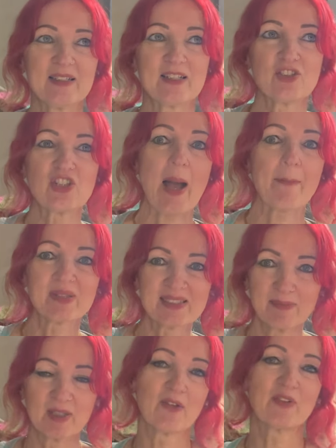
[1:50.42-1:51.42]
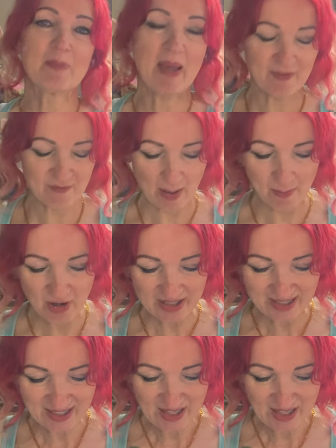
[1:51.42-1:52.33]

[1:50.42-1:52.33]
chaps, my lovely men fabric.